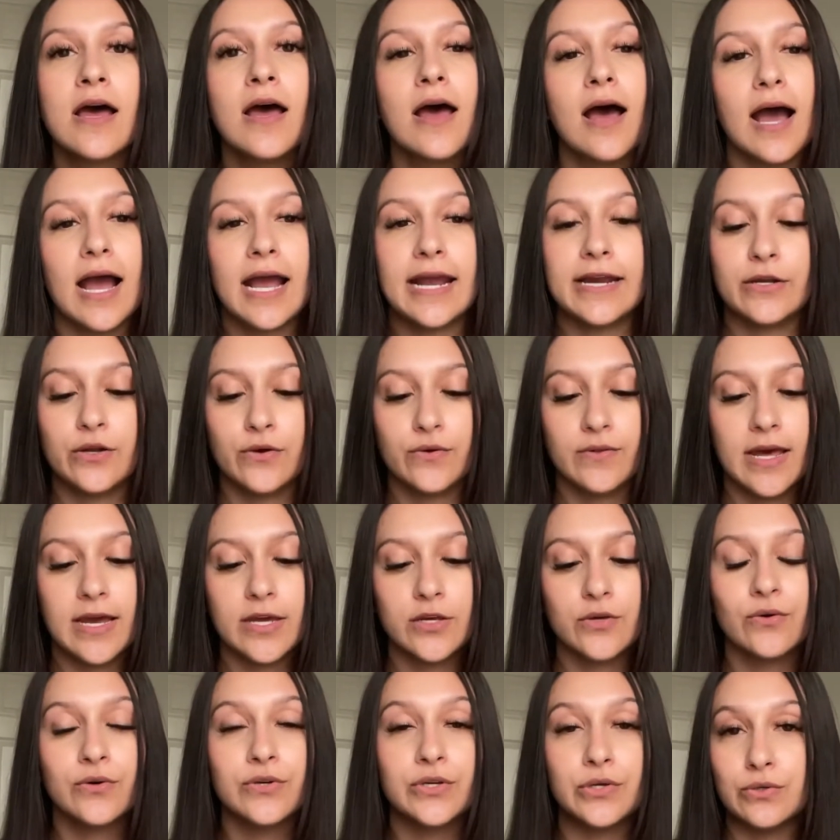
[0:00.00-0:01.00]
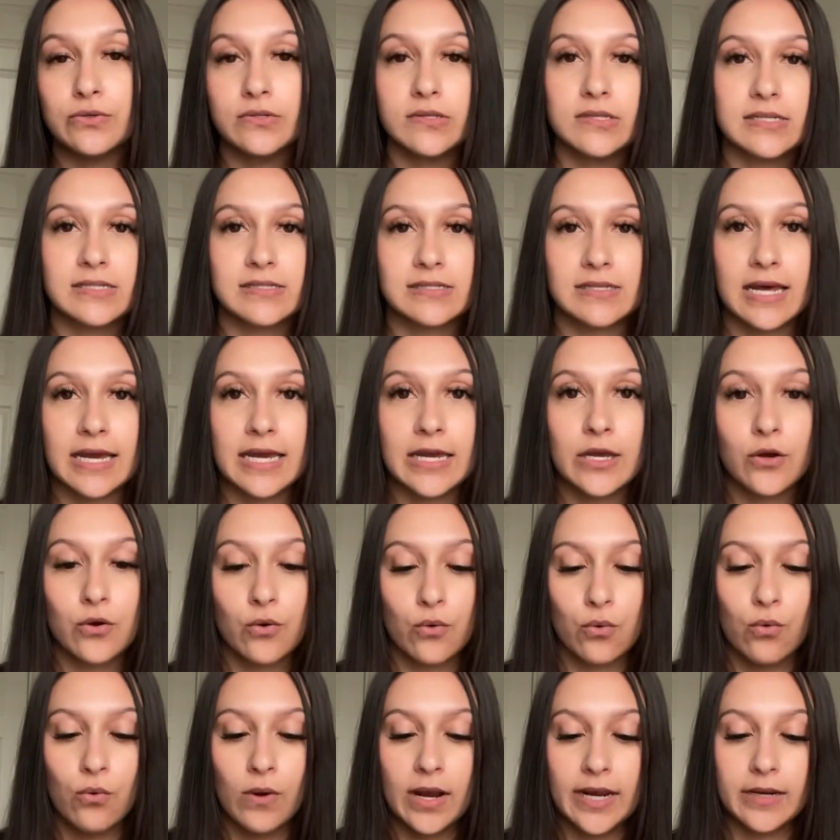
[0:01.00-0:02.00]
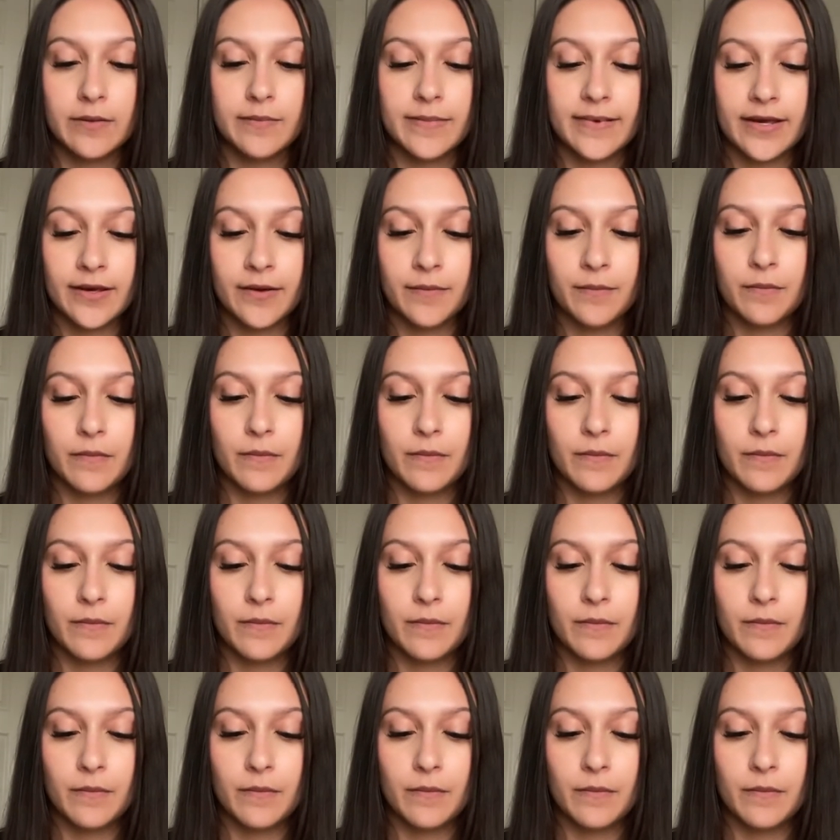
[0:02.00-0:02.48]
I know that you'll use this light quite a bit.